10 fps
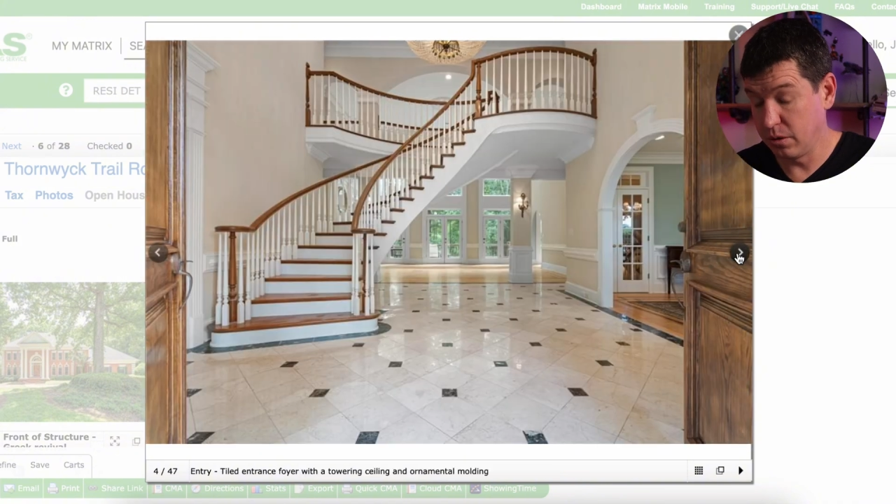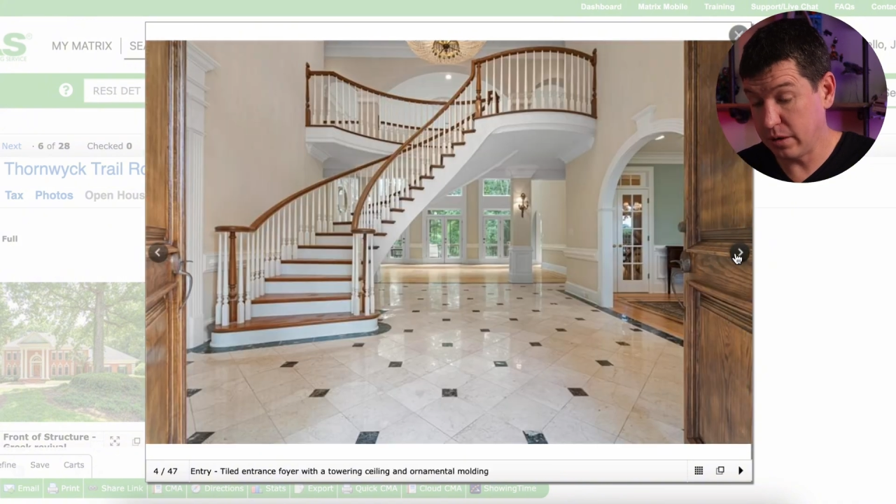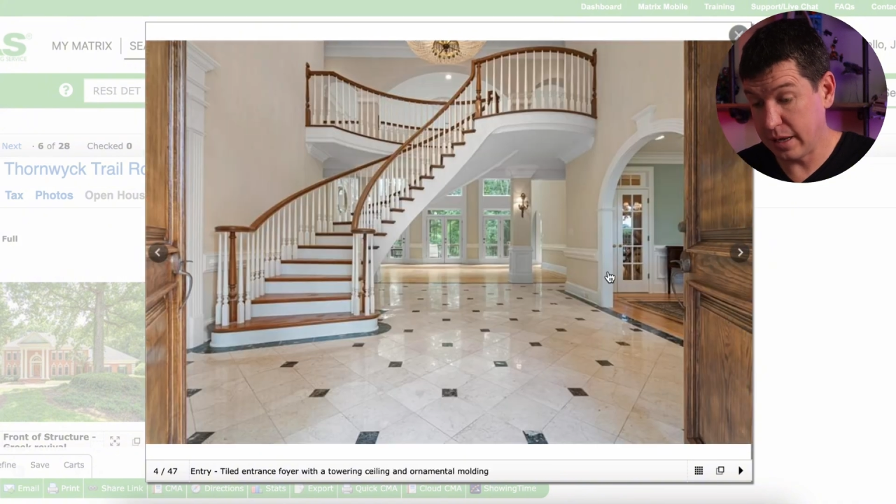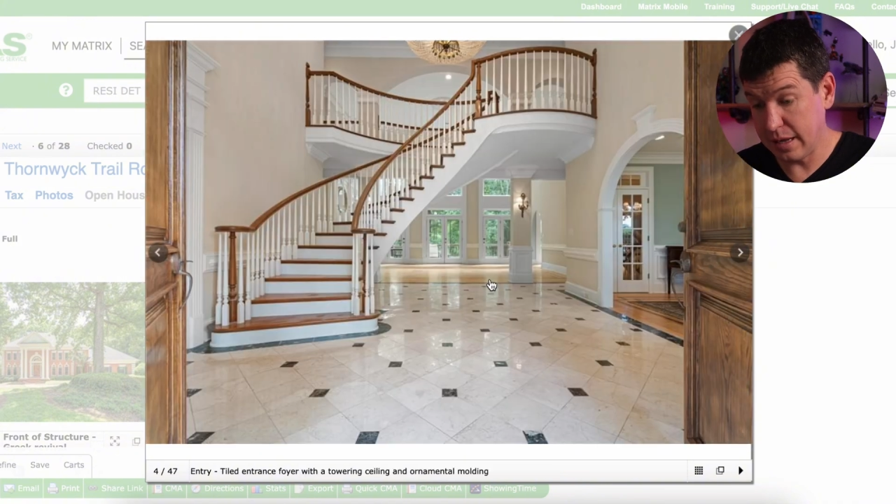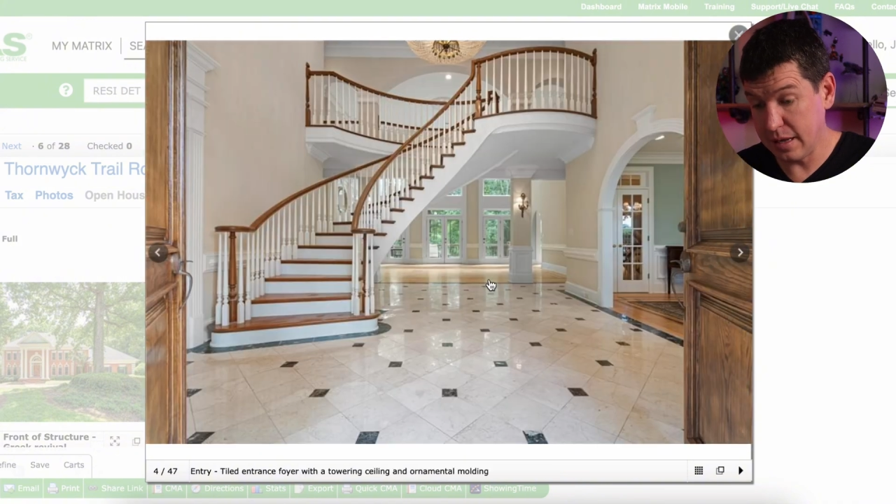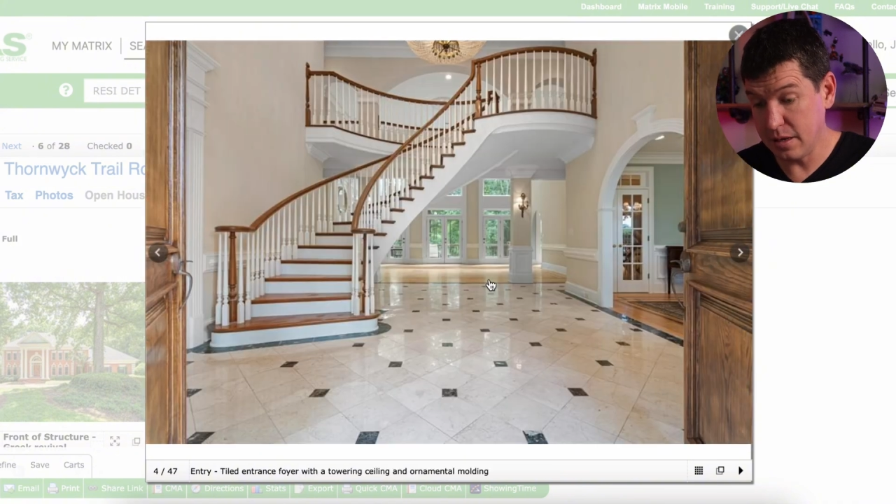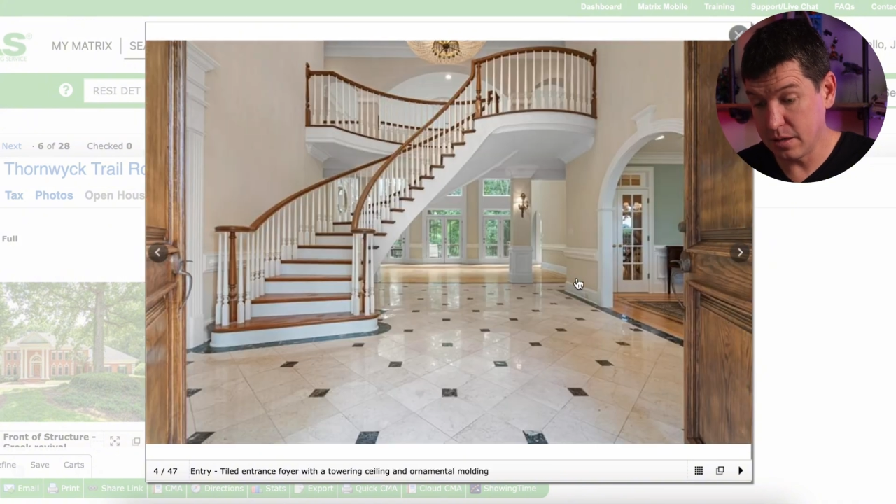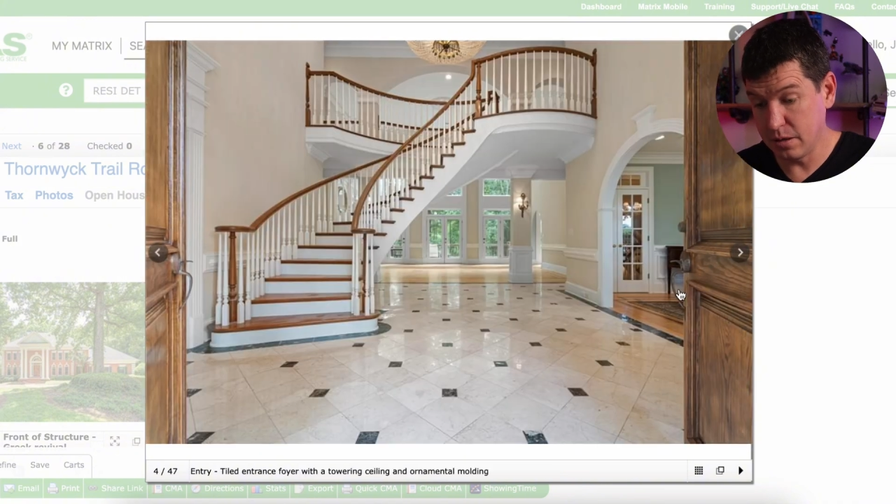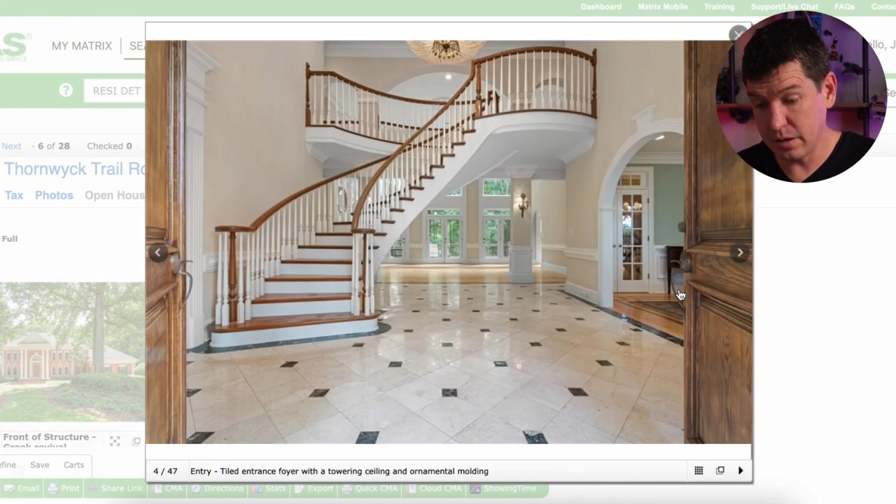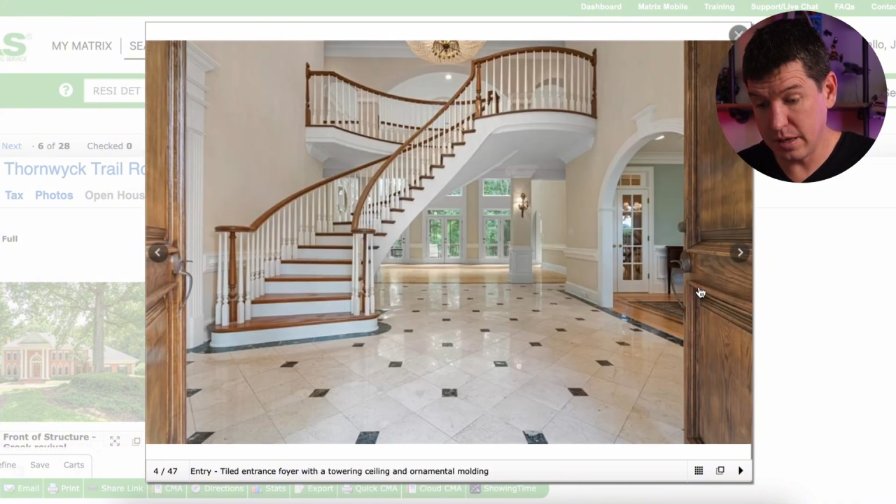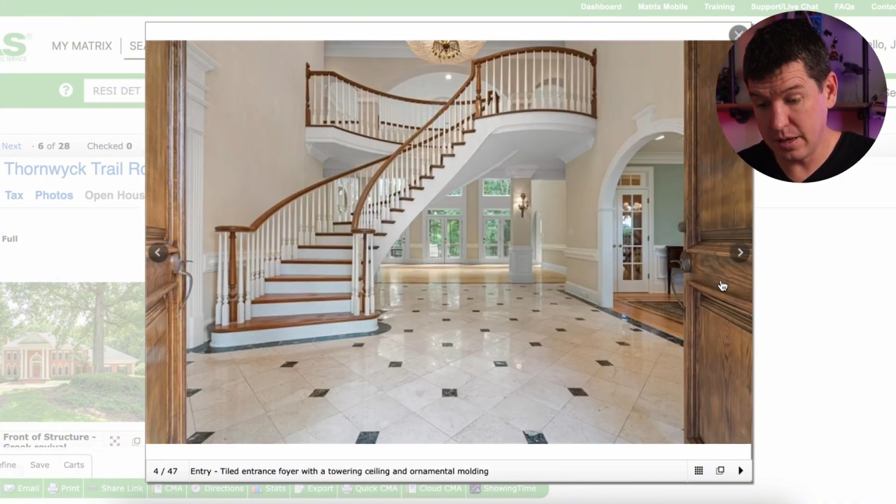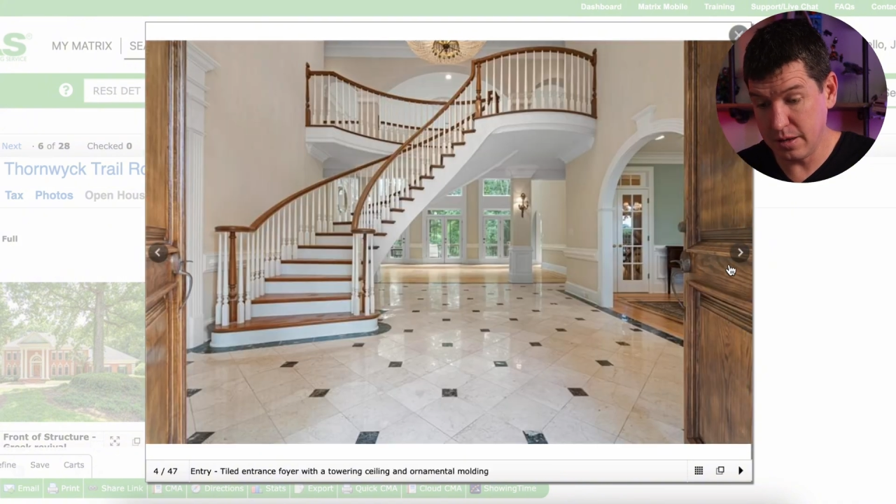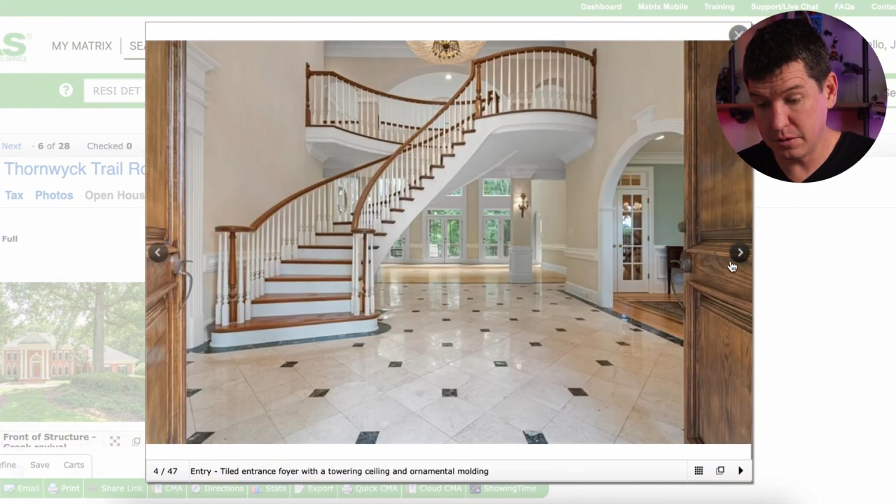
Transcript: Okay,